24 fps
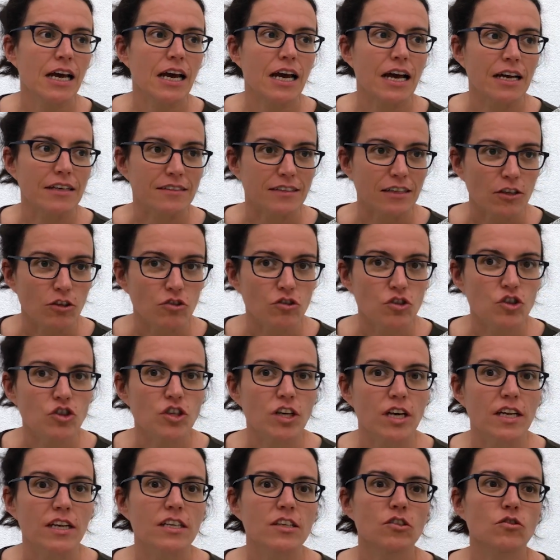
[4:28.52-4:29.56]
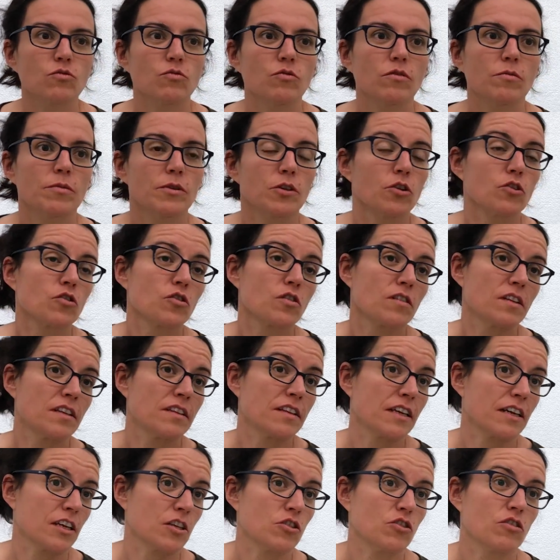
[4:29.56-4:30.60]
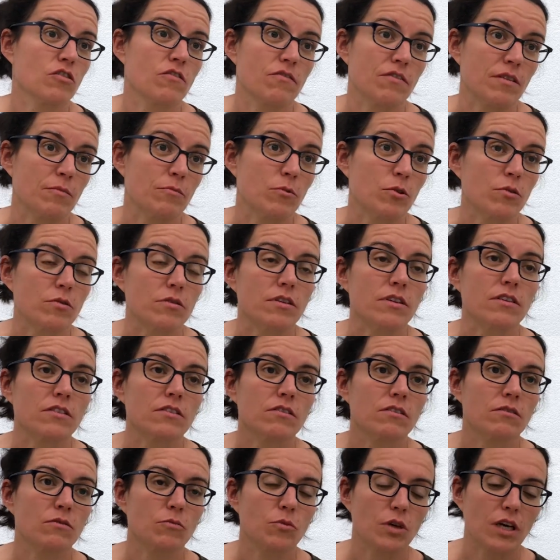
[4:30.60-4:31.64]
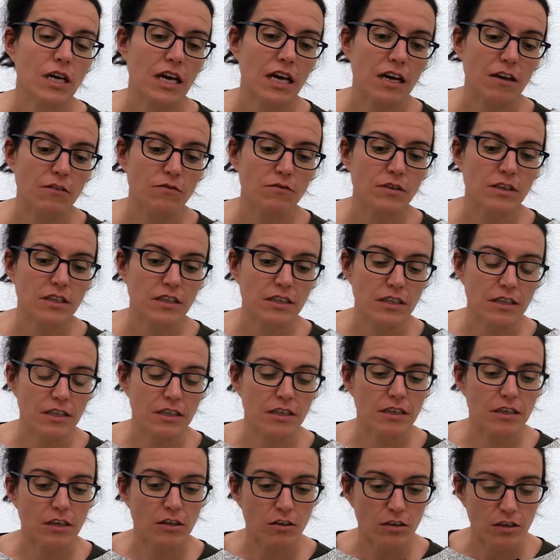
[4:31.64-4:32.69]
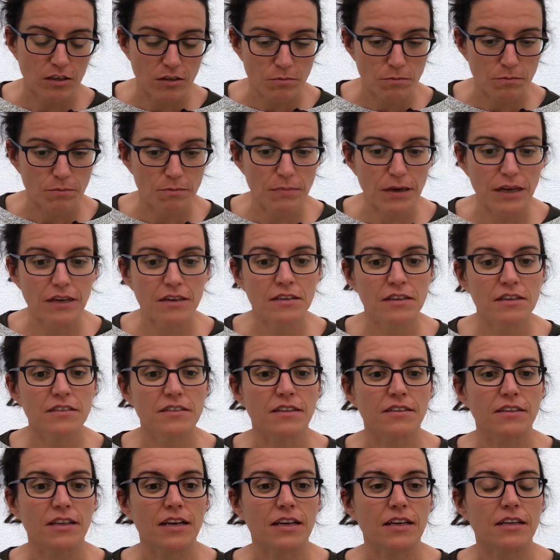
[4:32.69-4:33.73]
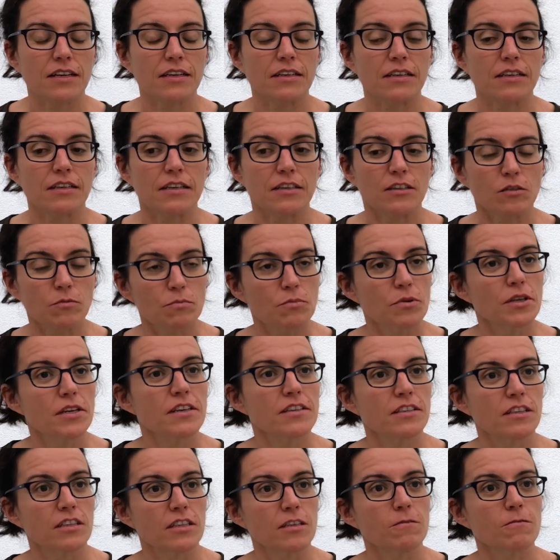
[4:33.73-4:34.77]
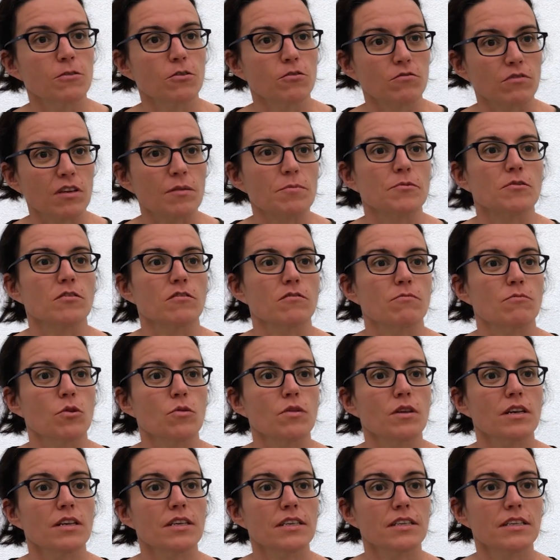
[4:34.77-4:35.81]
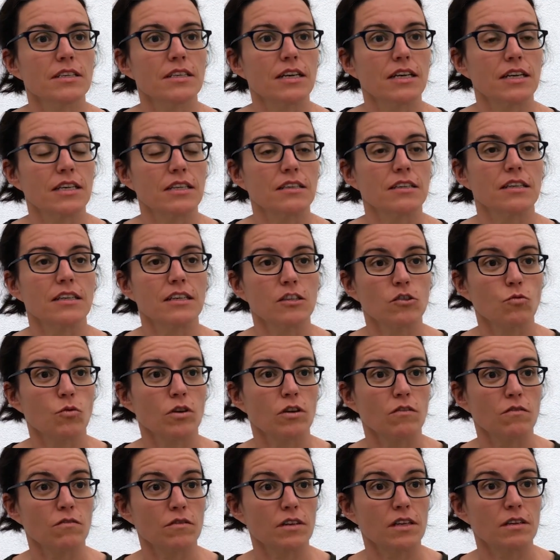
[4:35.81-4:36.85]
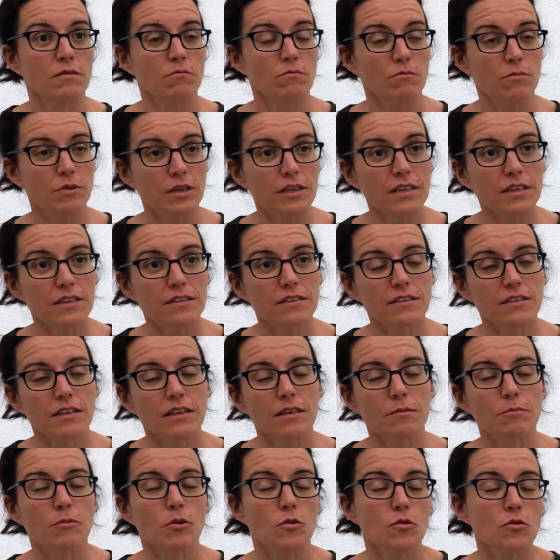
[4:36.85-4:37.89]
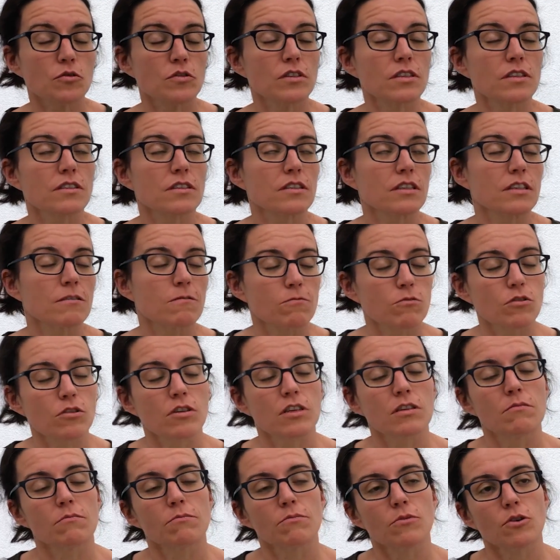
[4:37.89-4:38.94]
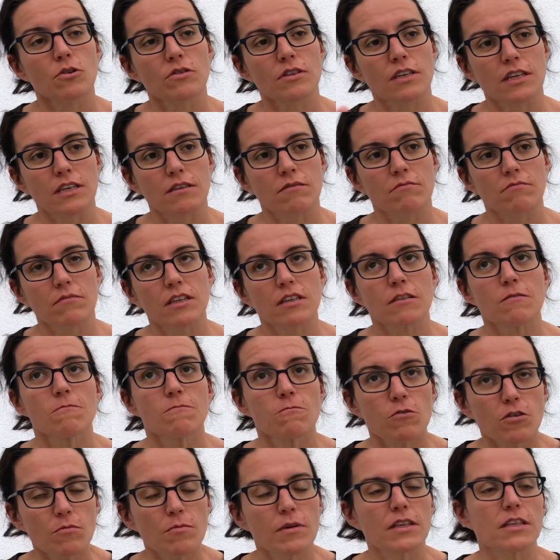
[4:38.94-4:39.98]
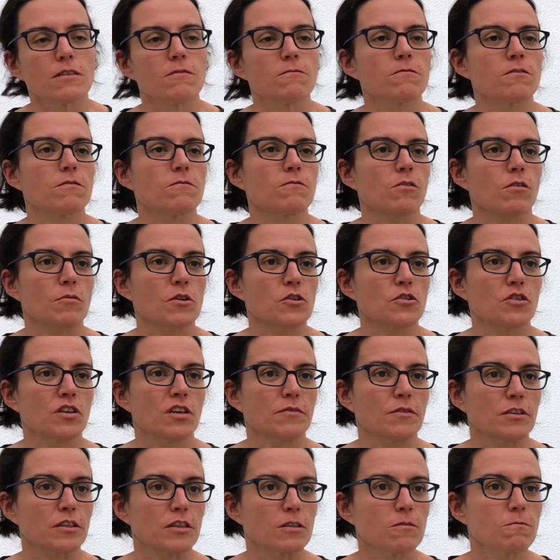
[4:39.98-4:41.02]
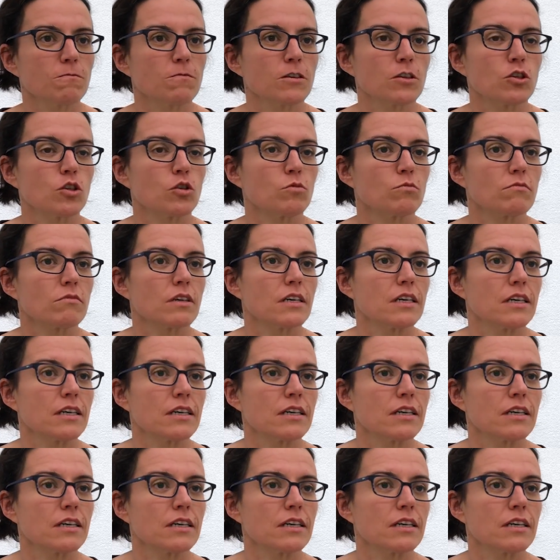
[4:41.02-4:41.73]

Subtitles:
A second challenge will be also the integration of the models. We have partners that are experienced in different types of modeling, and each one of them produces informative information about different